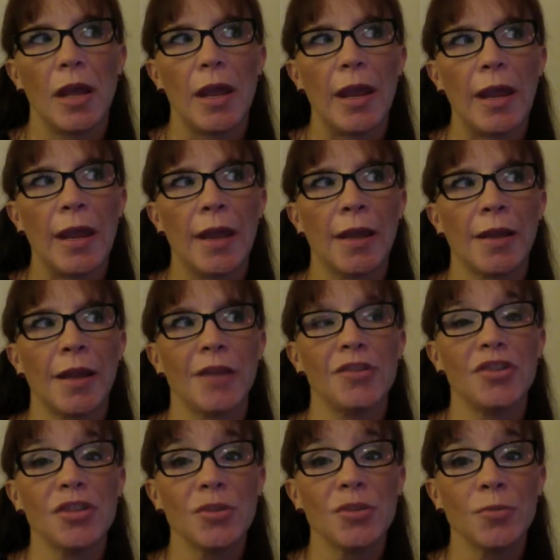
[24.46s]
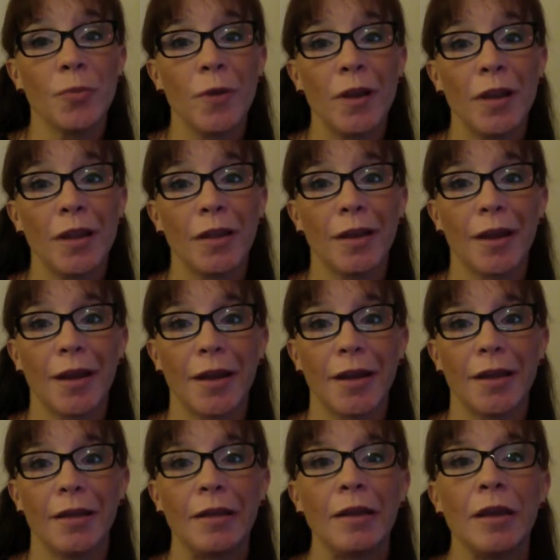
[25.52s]
I just want to kind
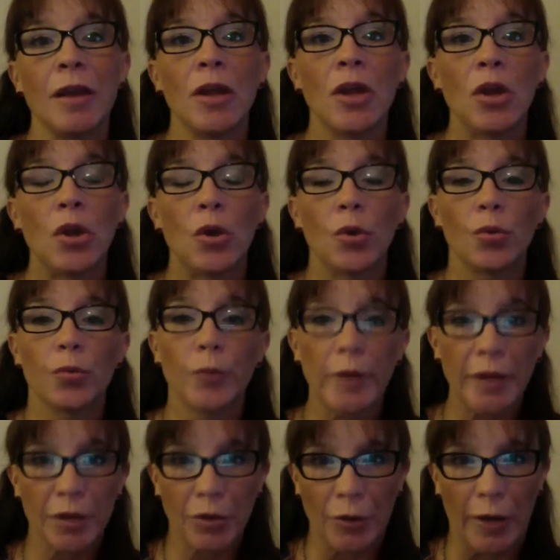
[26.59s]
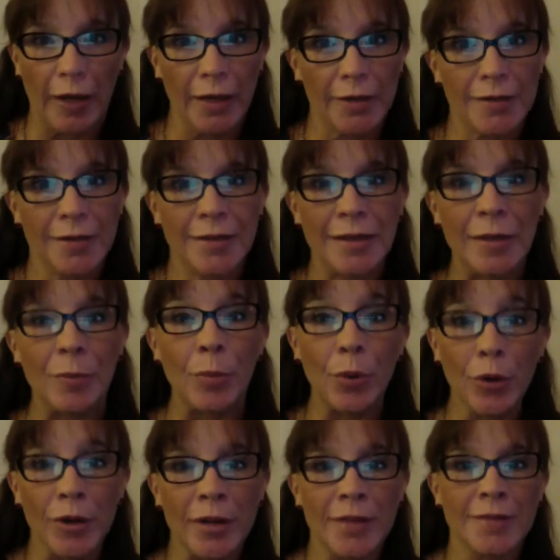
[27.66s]
of reiterate the
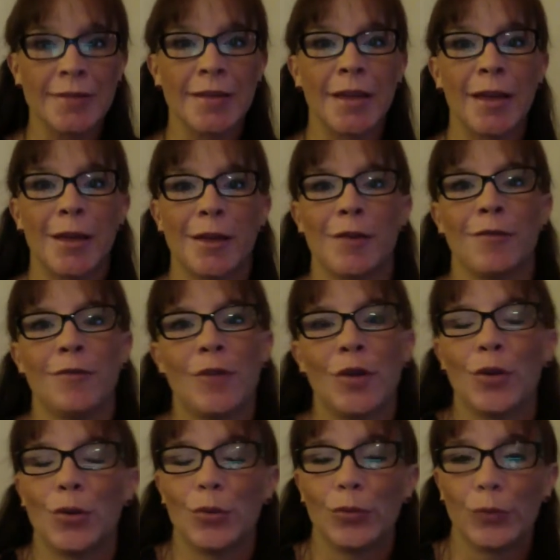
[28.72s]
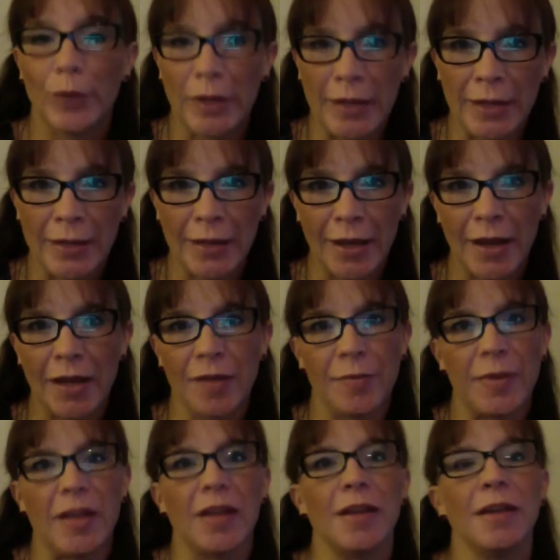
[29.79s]
importance of reading the
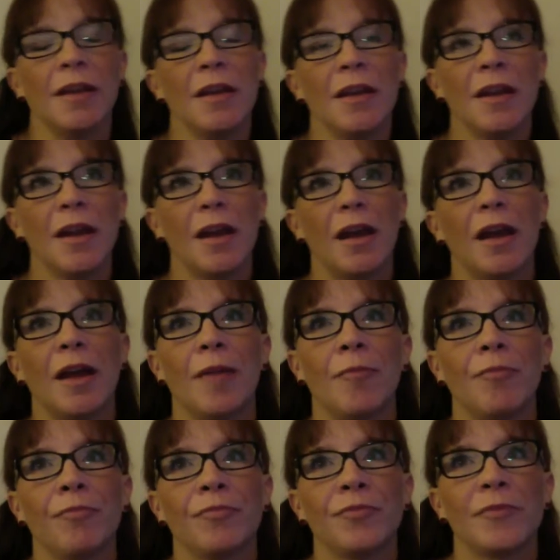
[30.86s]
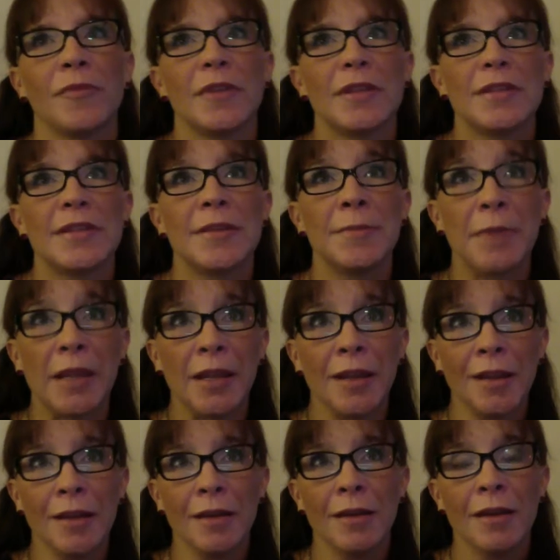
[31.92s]
IEP. To
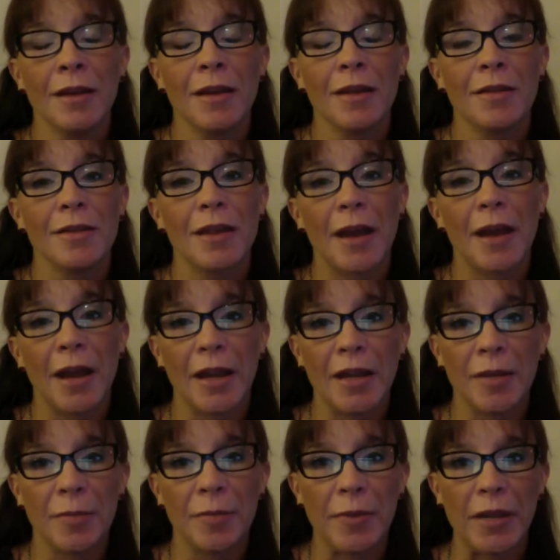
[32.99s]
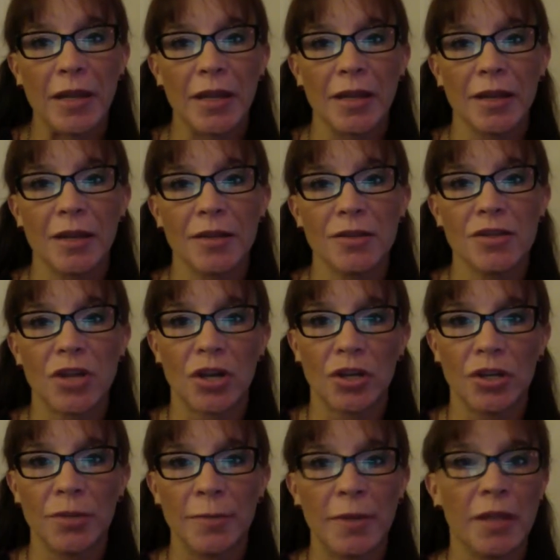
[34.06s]
me, the IEP
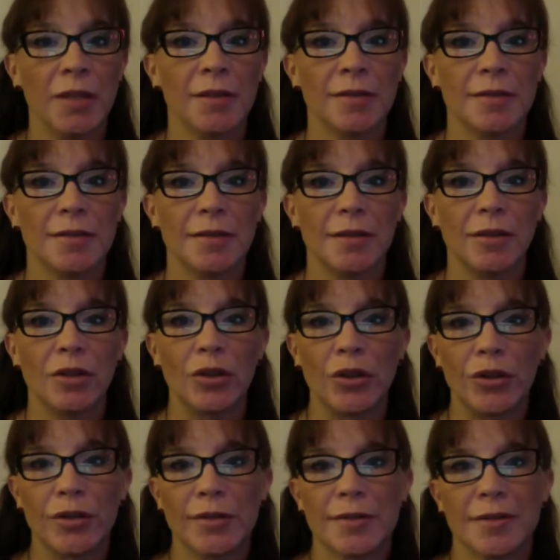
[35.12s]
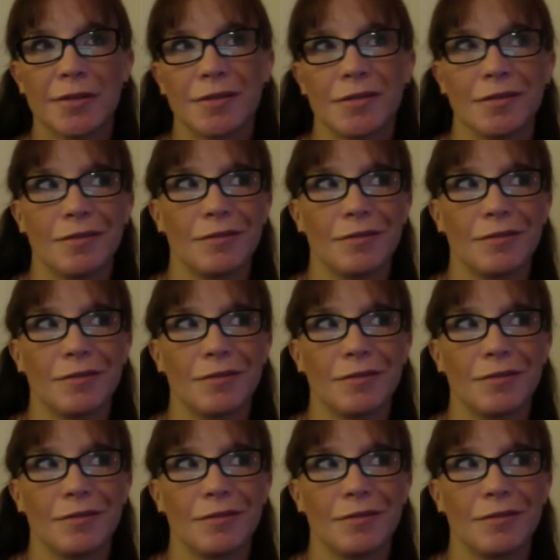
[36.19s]
document looks,